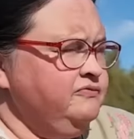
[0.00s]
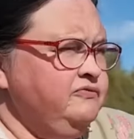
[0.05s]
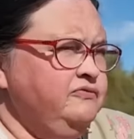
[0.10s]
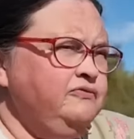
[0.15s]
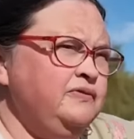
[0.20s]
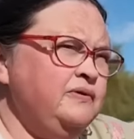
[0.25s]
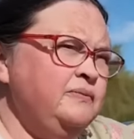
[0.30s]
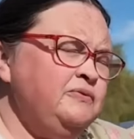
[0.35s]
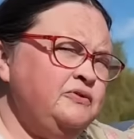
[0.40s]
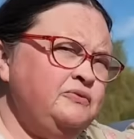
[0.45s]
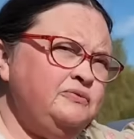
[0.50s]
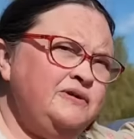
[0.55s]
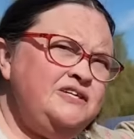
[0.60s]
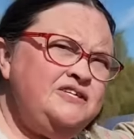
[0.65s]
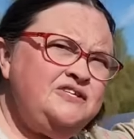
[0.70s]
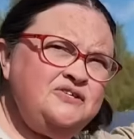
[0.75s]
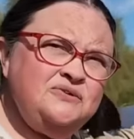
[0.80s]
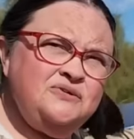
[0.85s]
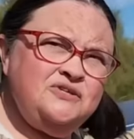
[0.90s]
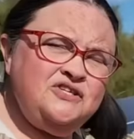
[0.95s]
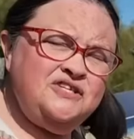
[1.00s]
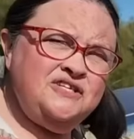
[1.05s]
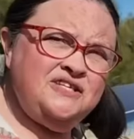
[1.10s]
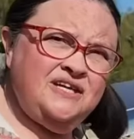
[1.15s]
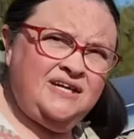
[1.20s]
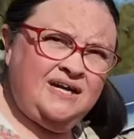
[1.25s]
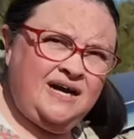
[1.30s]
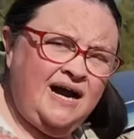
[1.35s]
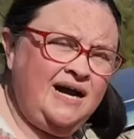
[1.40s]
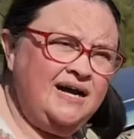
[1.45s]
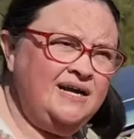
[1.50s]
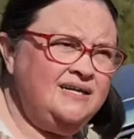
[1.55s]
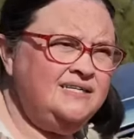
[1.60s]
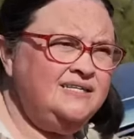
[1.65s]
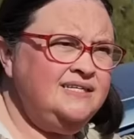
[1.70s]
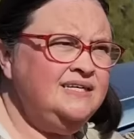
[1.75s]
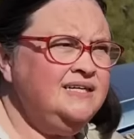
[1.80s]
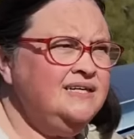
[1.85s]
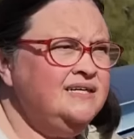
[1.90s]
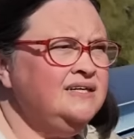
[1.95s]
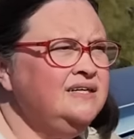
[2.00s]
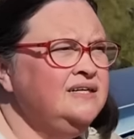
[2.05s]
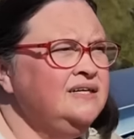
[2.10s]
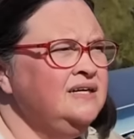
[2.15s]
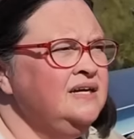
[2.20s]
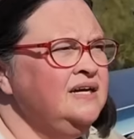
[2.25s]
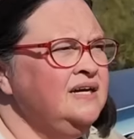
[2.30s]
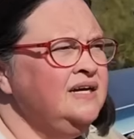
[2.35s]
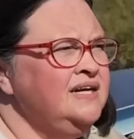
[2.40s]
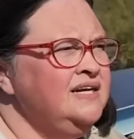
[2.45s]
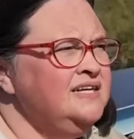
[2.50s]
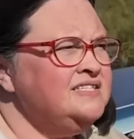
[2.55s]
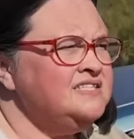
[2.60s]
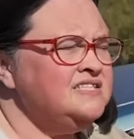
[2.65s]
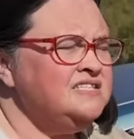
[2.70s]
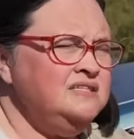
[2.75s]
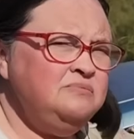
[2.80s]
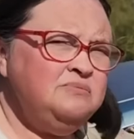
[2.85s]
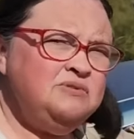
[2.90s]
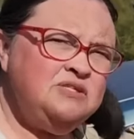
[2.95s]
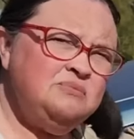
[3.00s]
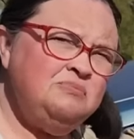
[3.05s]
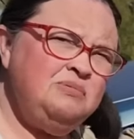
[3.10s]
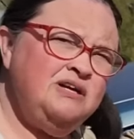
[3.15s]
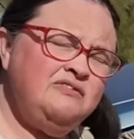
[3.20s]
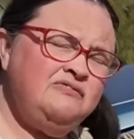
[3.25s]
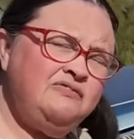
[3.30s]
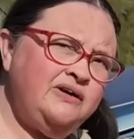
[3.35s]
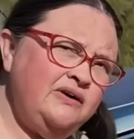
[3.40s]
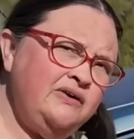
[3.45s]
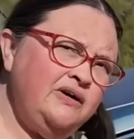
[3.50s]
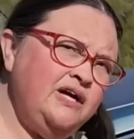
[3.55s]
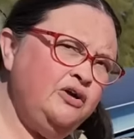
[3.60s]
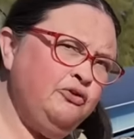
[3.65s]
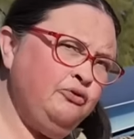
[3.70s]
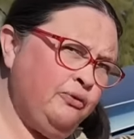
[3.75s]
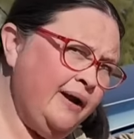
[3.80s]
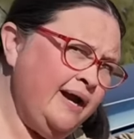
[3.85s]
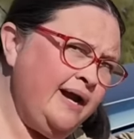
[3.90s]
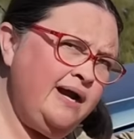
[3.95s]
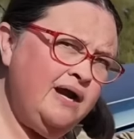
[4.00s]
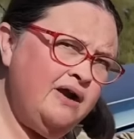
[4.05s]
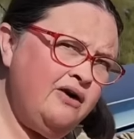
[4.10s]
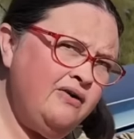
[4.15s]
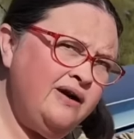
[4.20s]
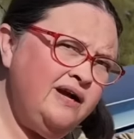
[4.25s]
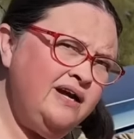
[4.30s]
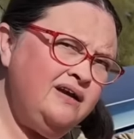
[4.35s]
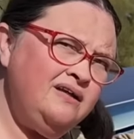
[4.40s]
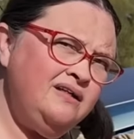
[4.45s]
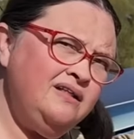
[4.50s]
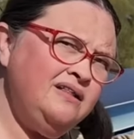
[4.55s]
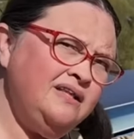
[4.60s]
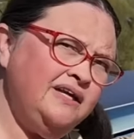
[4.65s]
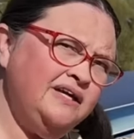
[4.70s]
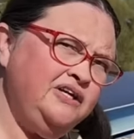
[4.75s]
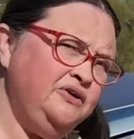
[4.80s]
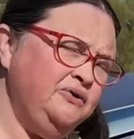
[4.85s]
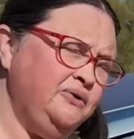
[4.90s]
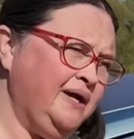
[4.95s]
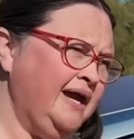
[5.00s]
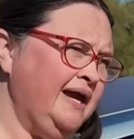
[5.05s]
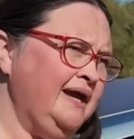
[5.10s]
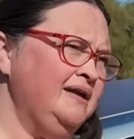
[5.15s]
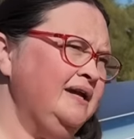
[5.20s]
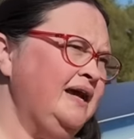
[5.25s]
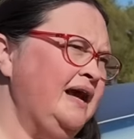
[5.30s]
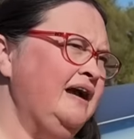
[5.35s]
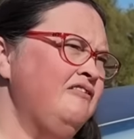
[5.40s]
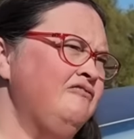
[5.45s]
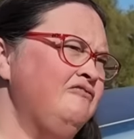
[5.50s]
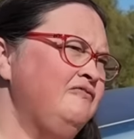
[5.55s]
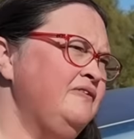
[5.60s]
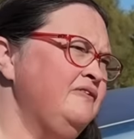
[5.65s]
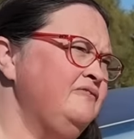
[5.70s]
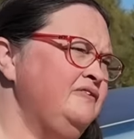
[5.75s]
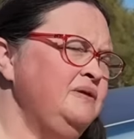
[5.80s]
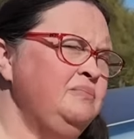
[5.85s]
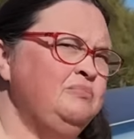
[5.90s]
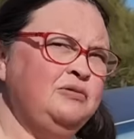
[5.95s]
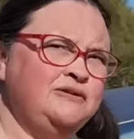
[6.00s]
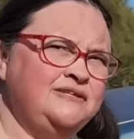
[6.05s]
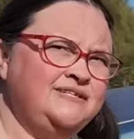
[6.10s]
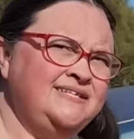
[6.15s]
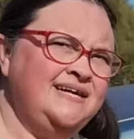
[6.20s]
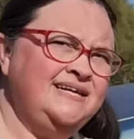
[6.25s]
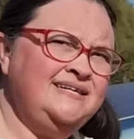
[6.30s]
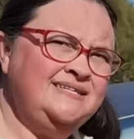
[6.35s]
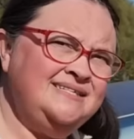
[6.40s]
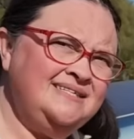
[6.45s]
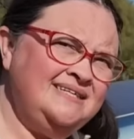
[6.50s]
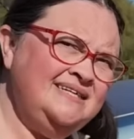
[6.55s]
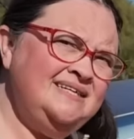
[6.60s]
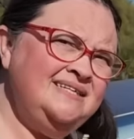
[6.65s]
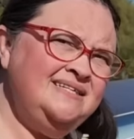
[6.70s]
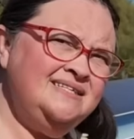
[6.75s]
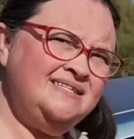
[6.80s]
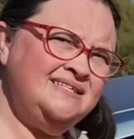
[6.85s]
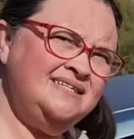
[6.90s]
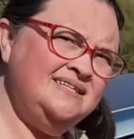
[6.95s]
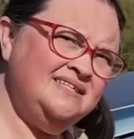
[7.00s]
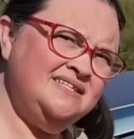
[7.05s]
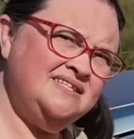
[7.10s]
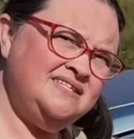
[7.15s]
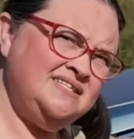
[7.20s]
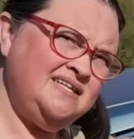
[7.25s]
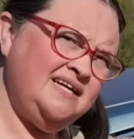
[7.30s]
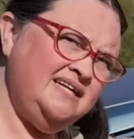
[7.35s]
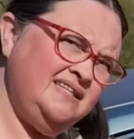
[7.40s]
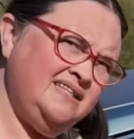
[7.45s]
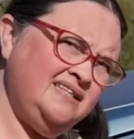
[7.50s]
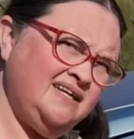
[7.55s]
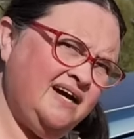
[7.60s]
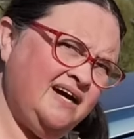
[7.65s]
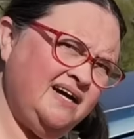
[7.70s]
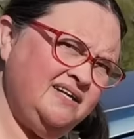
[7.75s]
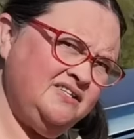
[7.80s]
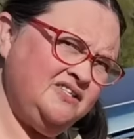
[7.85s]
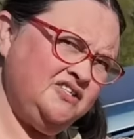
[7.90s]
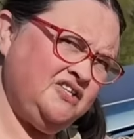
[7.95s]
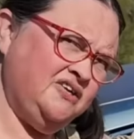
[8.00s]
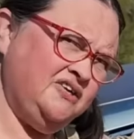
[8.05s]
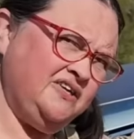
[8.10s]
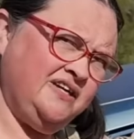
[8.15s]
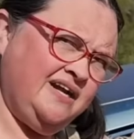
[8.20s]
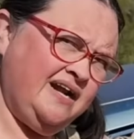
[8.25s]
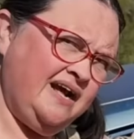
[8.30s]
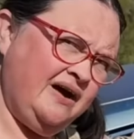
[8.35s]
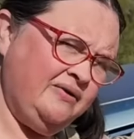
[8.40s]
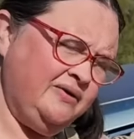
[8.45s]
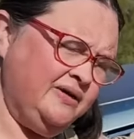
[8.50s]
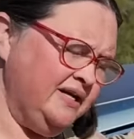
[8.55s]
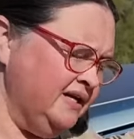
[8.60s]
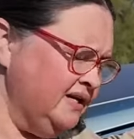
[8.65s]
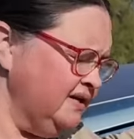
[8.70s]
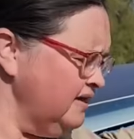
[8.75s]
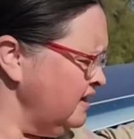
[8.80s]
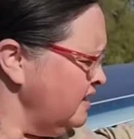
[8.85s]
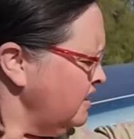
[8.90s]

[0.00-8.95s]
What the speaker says: From the research that I did, it seems to be a very gray area, like you can't have 50% tint in the state that I started out in,